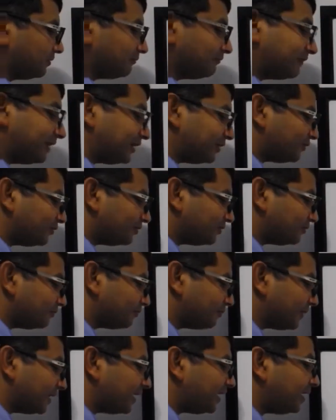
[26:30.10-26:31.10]
Very good.
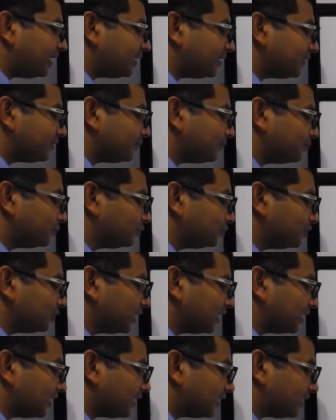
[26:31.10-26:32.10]
Main
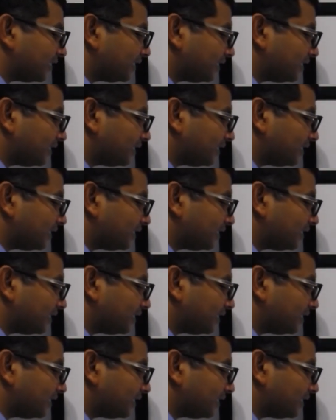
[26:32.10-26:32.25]
bhula.